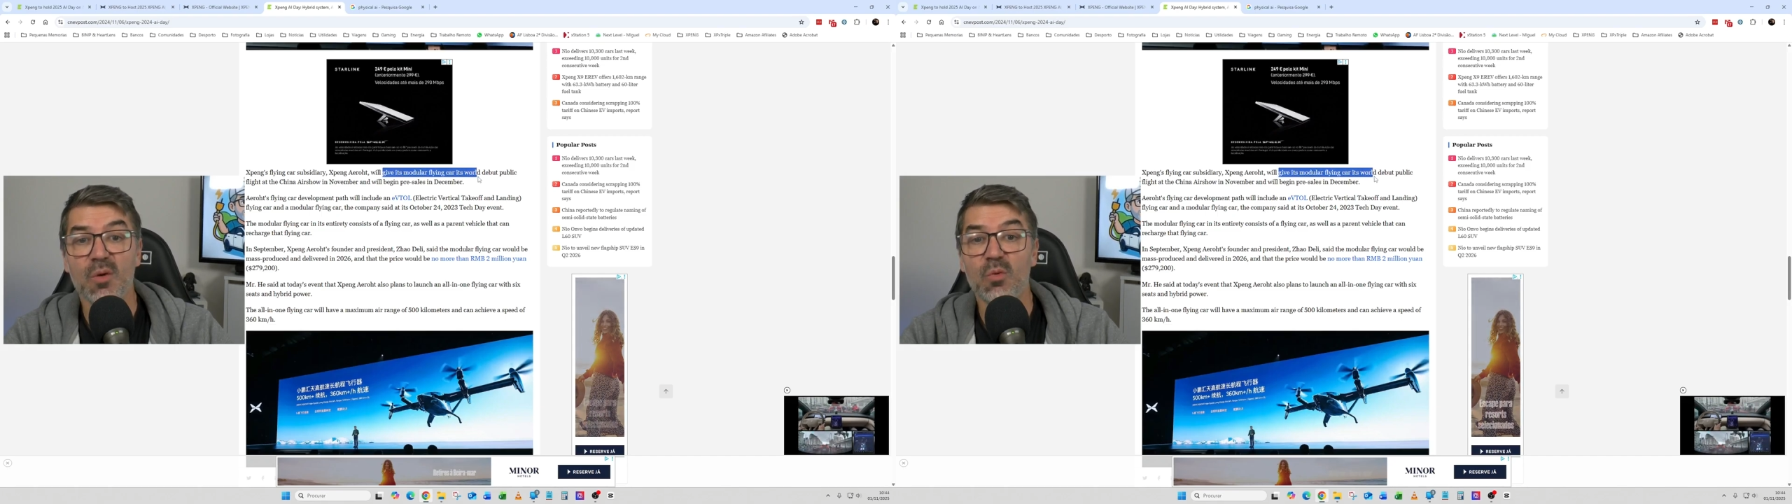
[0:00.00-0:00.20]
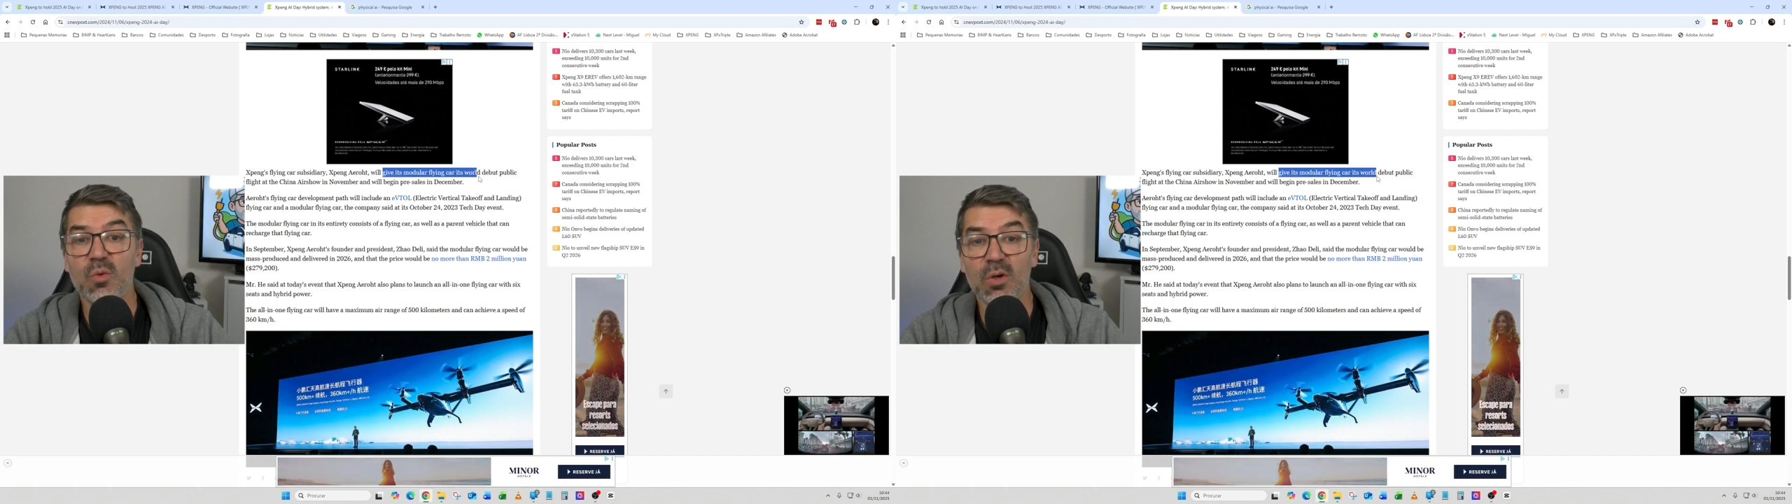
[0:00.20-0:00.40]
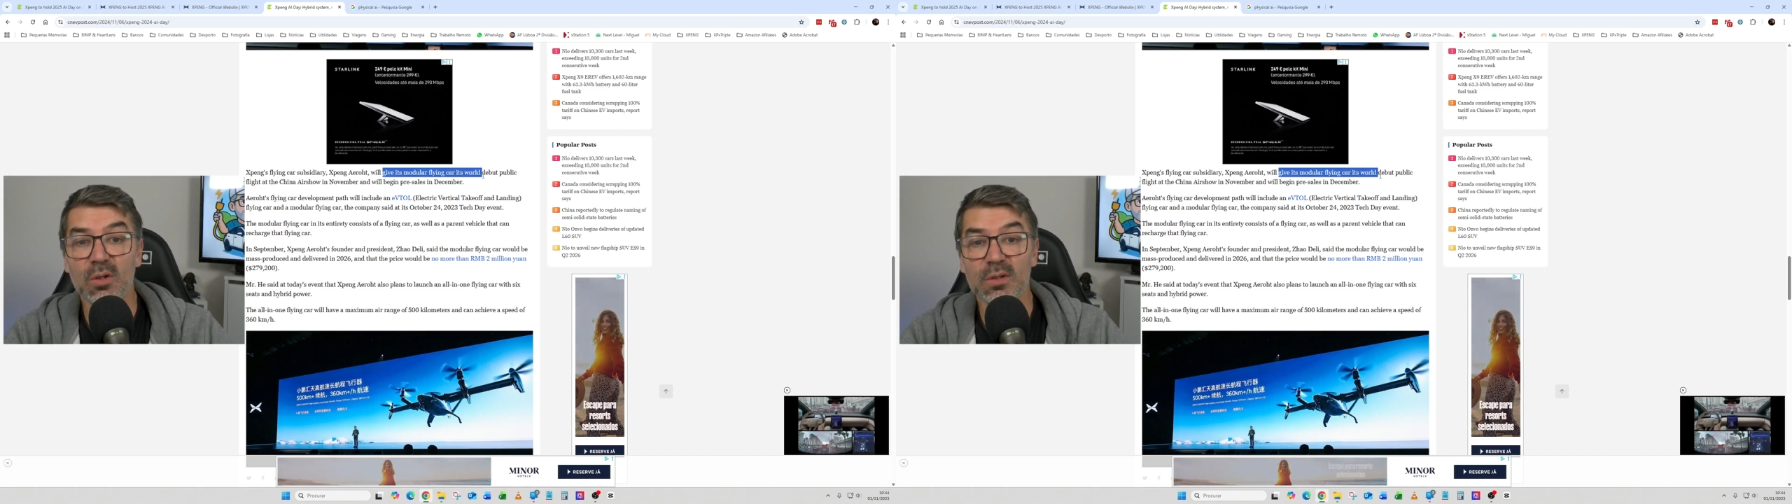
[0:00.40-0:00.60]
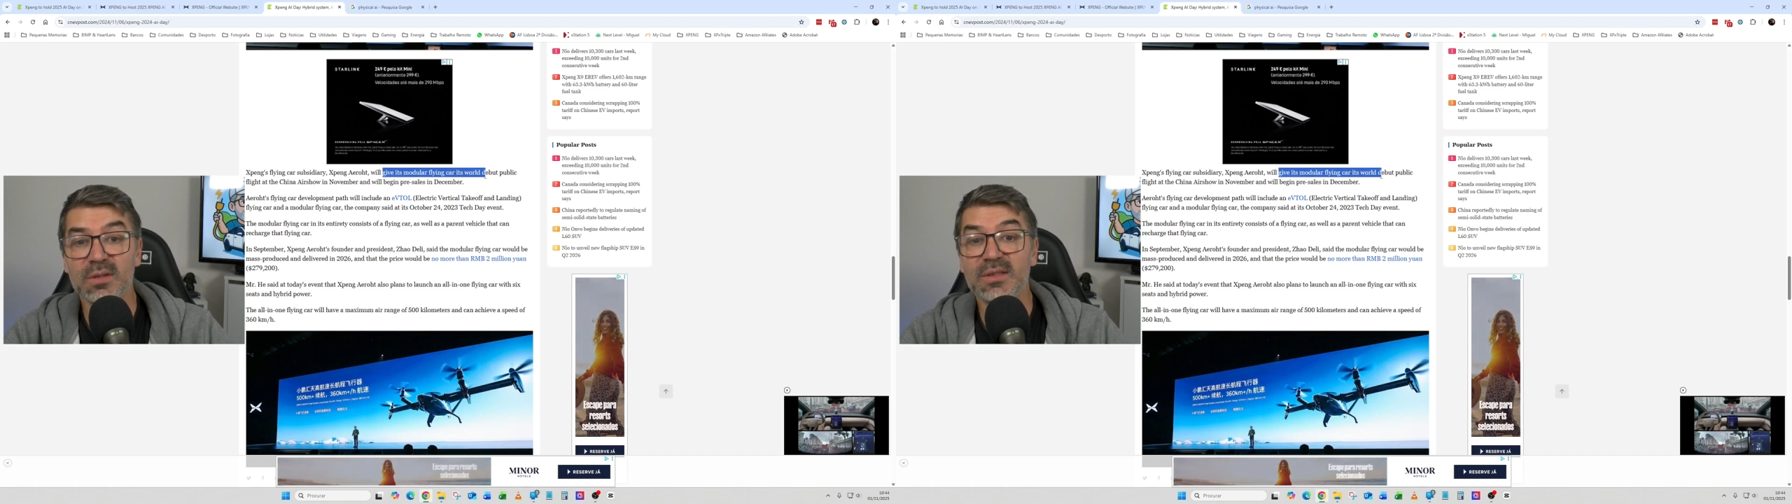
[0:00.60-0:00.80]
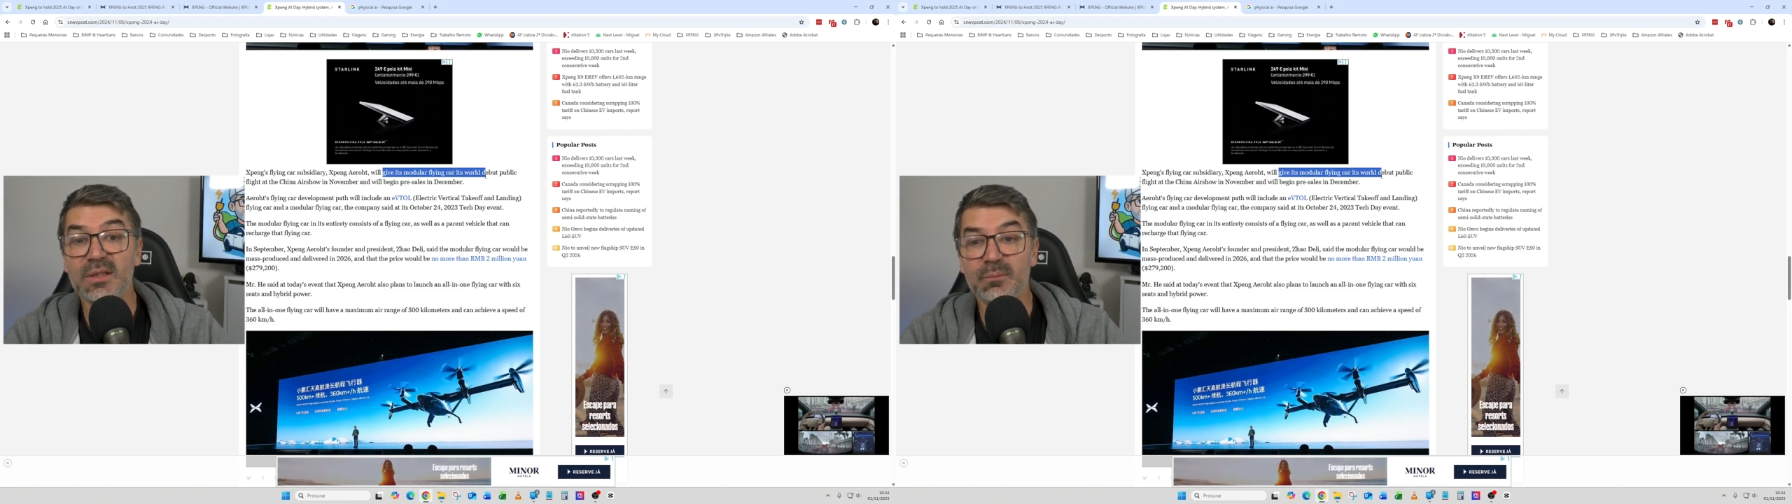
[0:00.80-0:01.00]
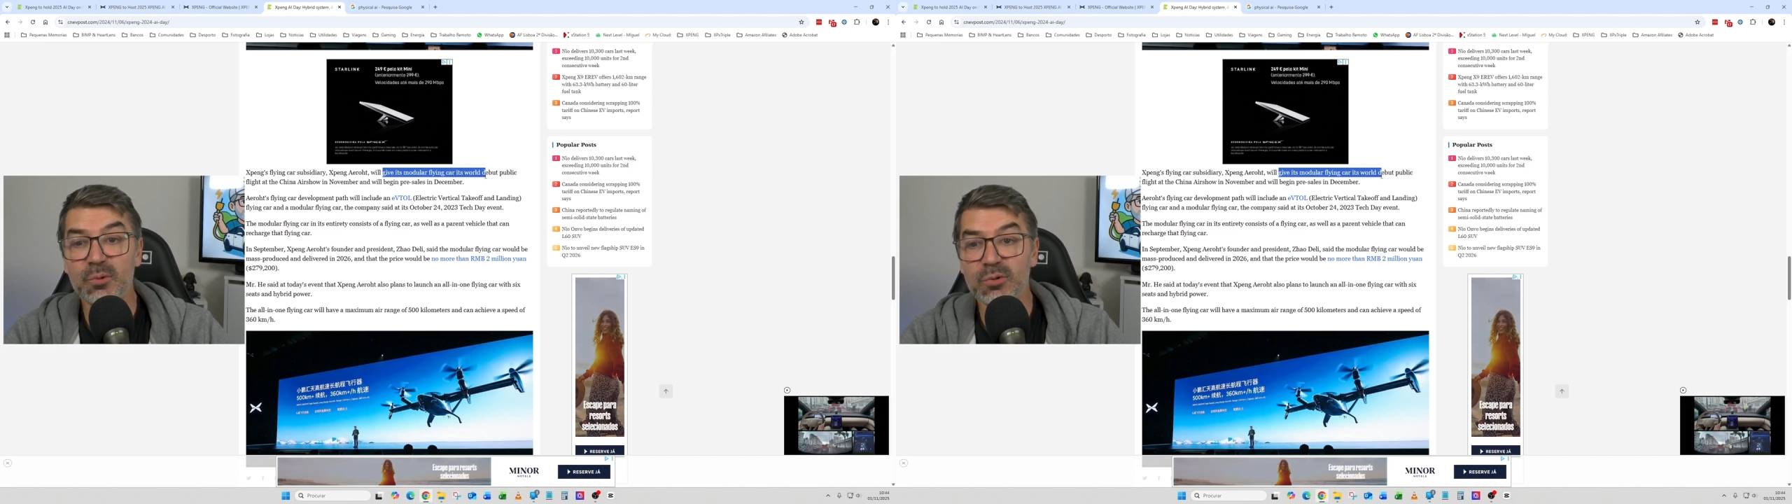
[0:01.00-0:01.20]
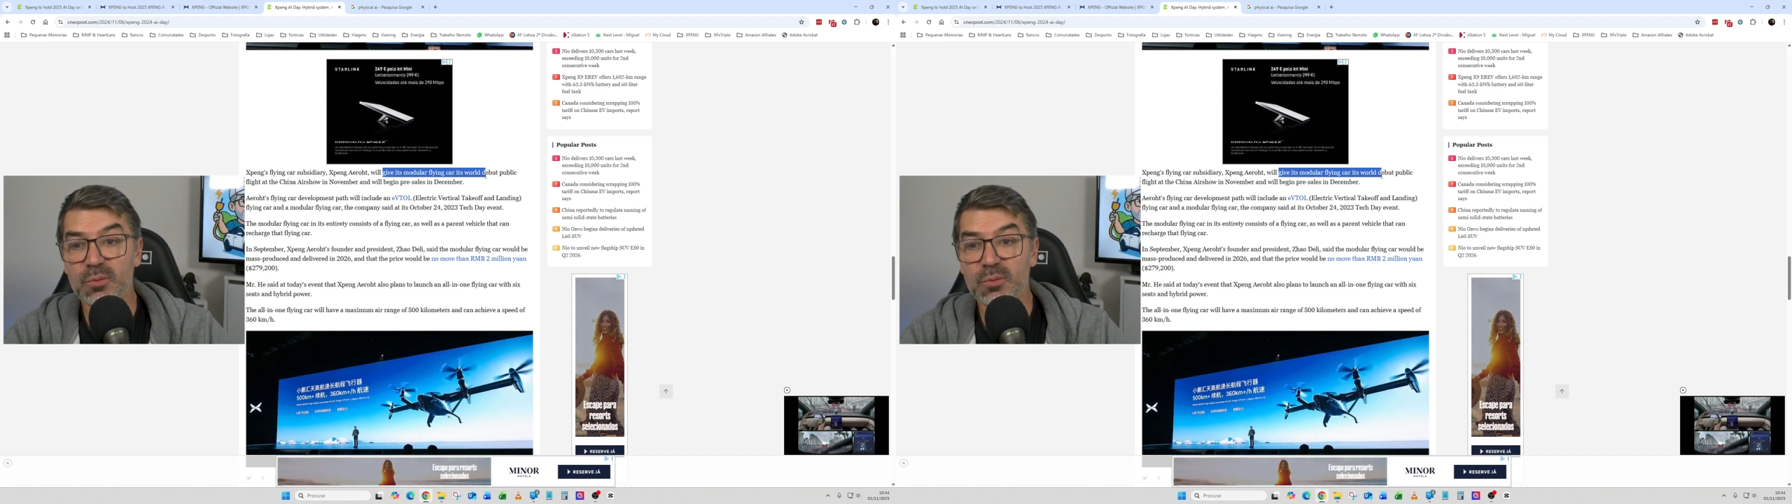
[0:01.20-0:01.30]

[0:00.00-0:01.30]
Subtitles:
world debut